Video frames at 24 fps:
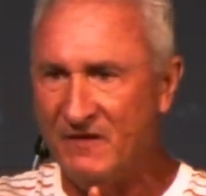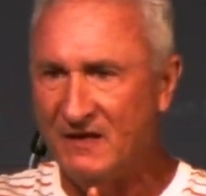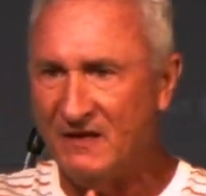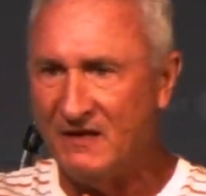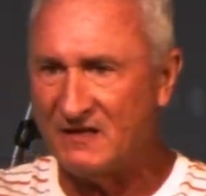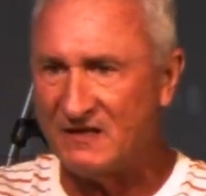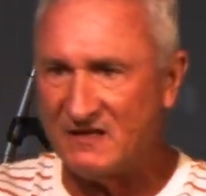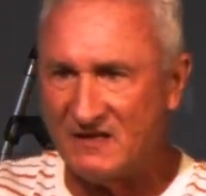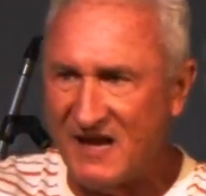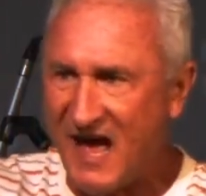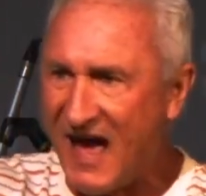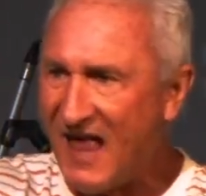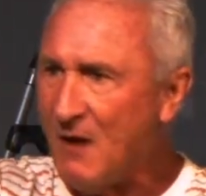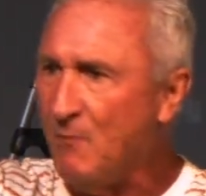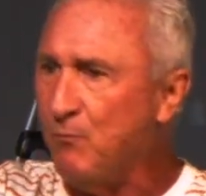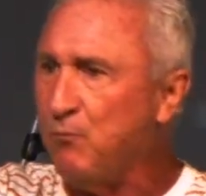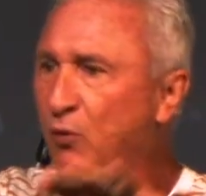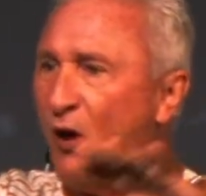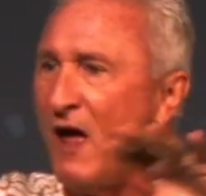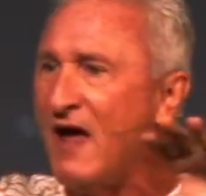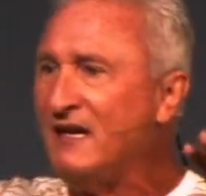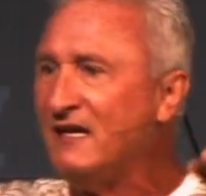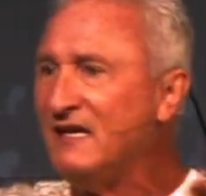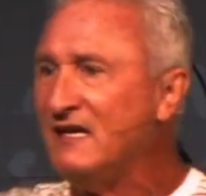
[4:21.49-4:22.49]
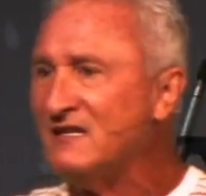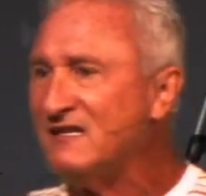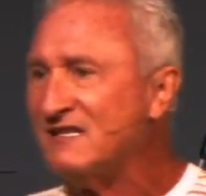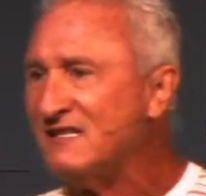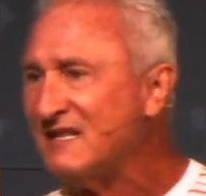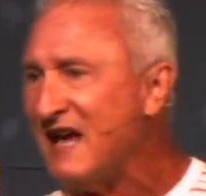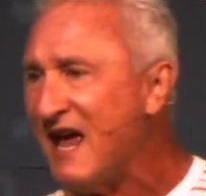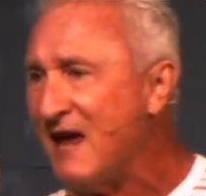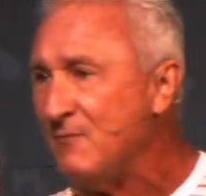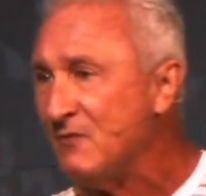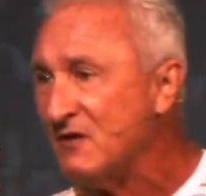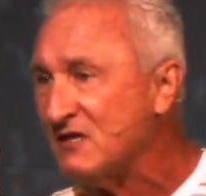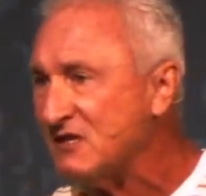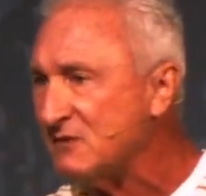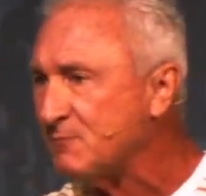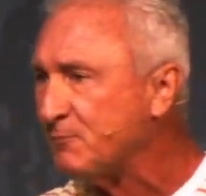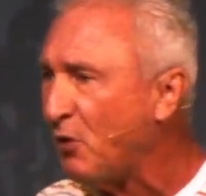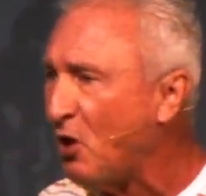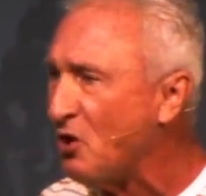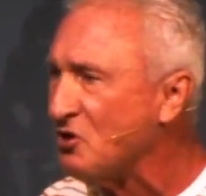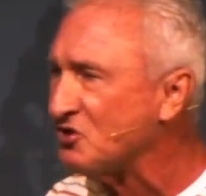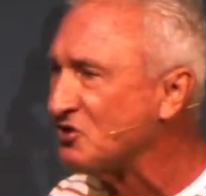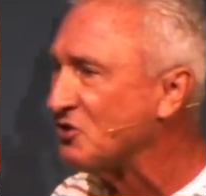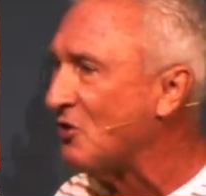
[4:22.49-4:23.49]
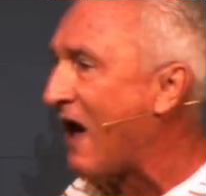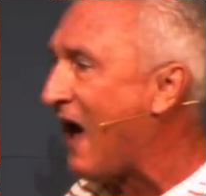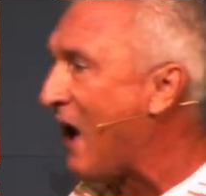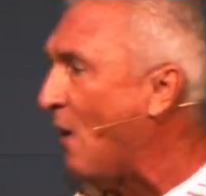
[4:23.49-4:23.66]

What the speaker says: This is not a blanket statement. This is personal.